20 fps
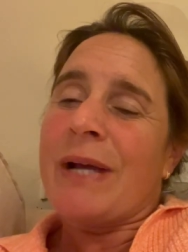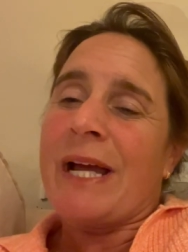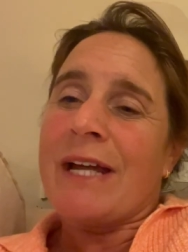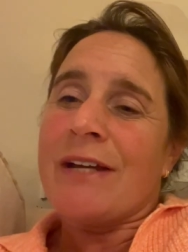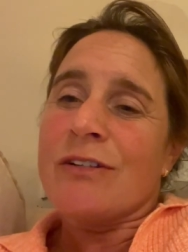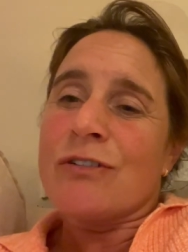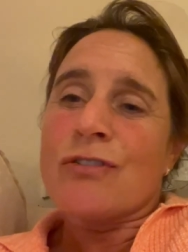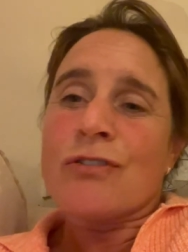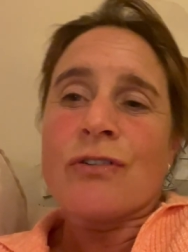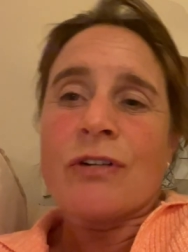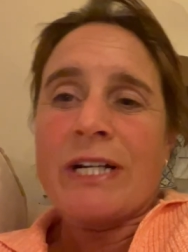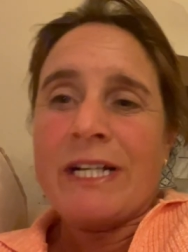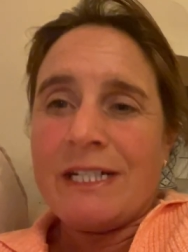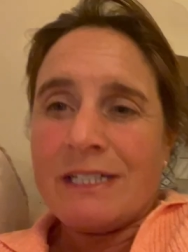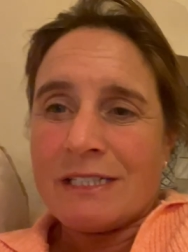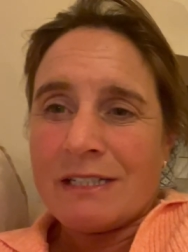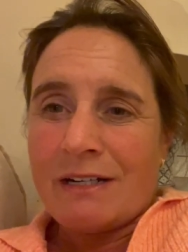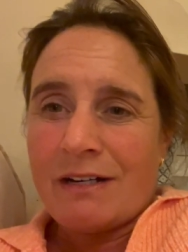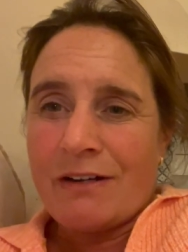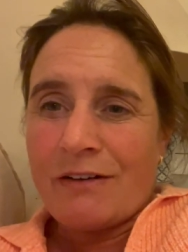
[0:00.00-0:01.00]
had a
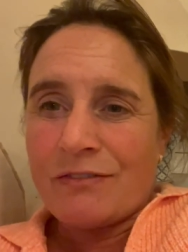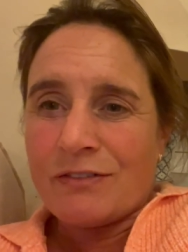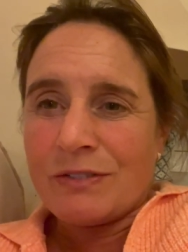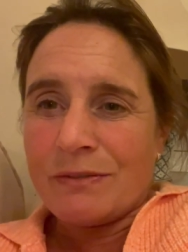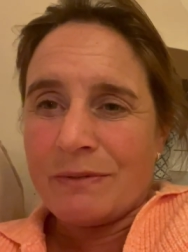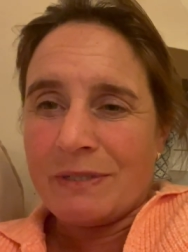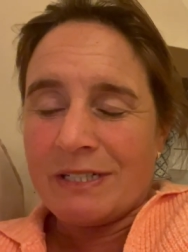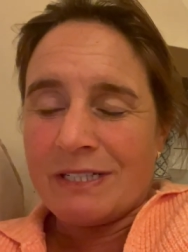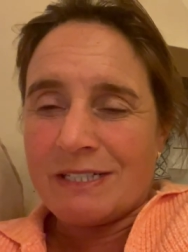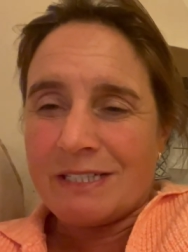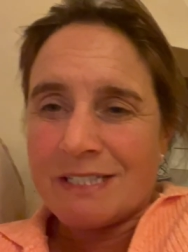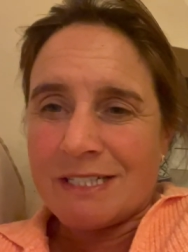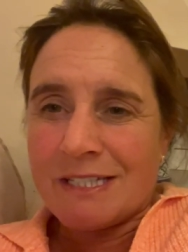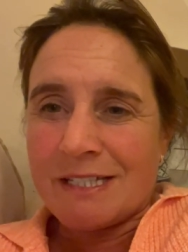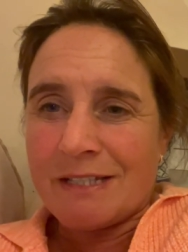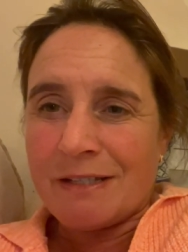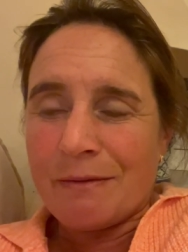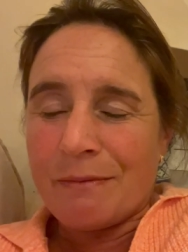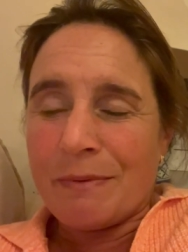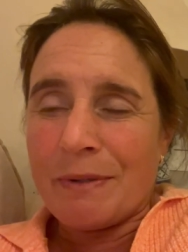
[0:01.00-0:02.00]
treat
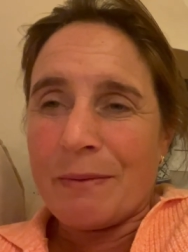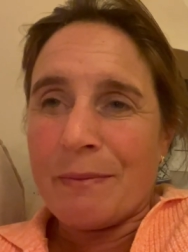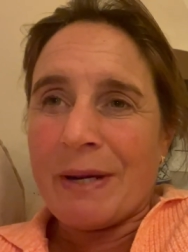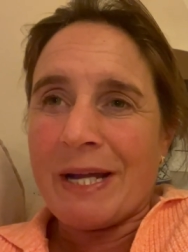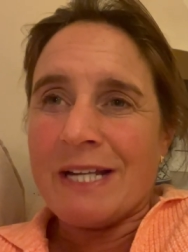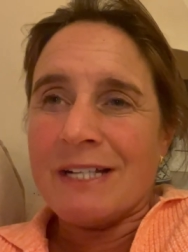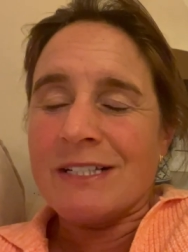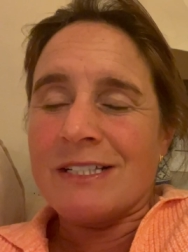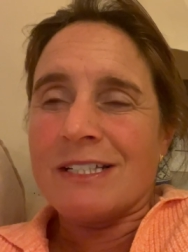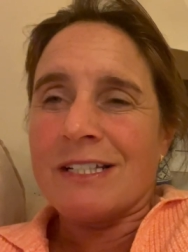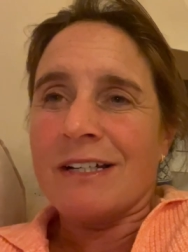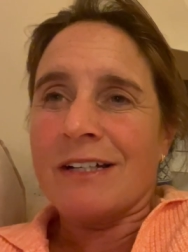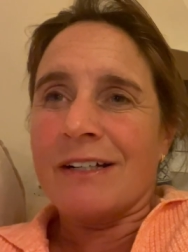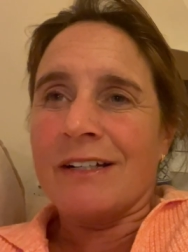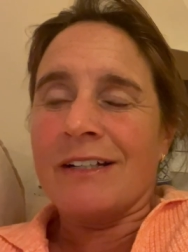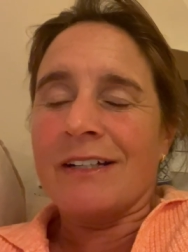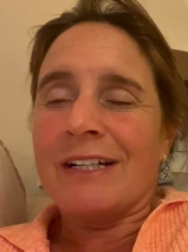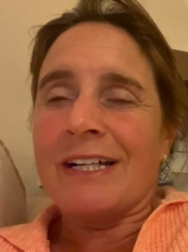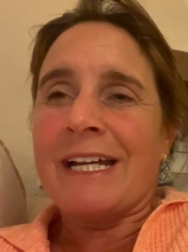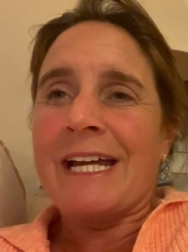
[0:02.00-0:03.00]
afterwards that we went
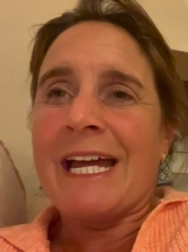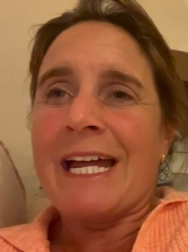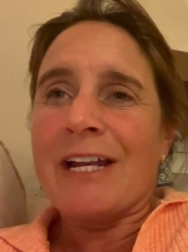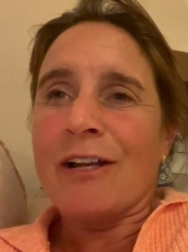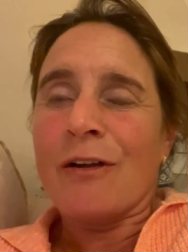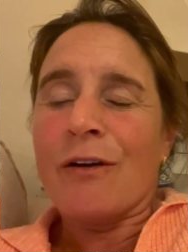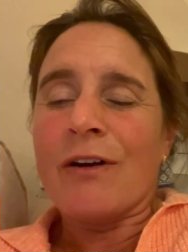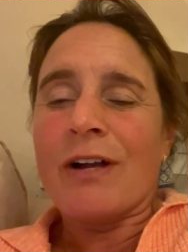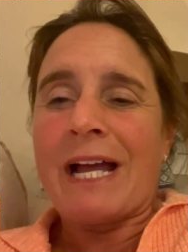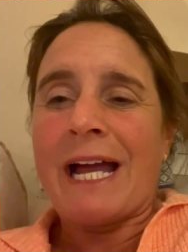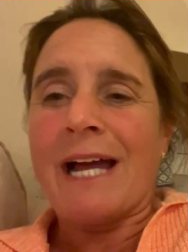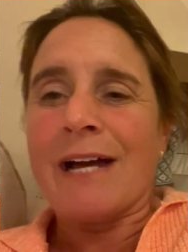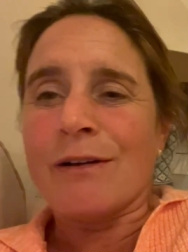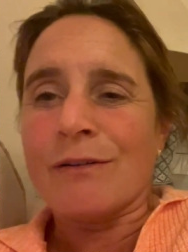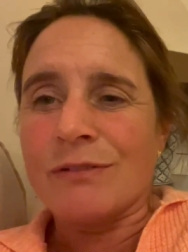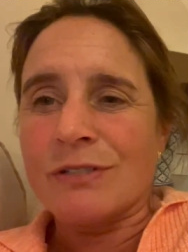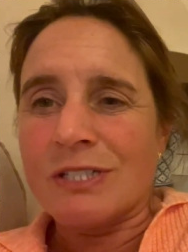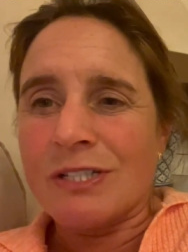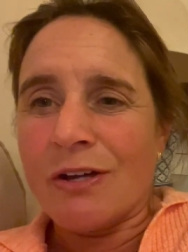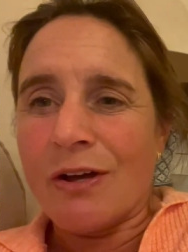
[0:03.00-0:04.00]
to Kinloch
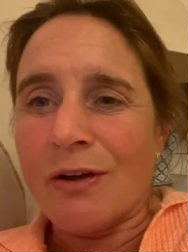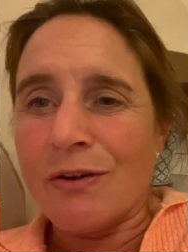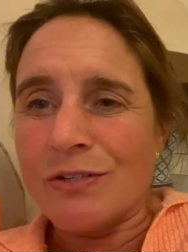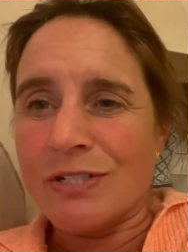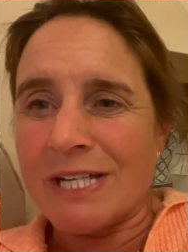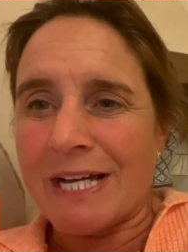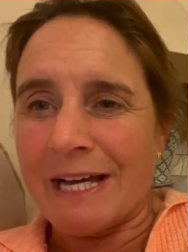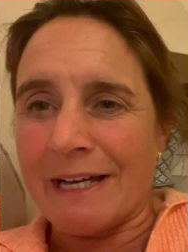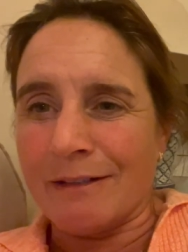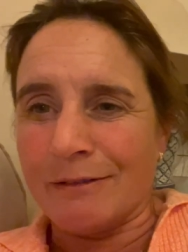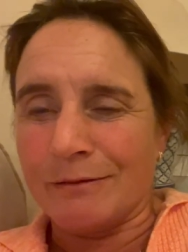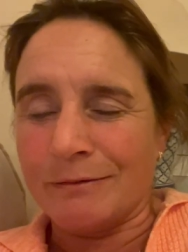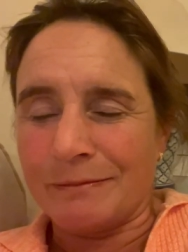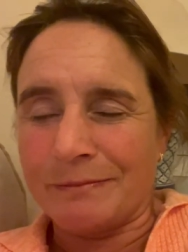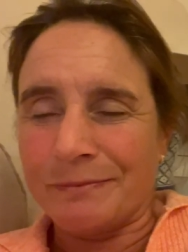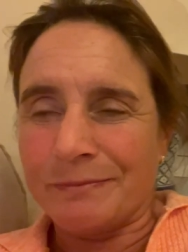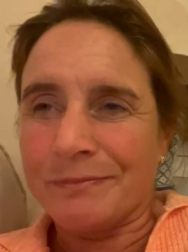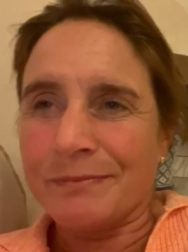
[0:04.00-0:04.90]
House Hotel.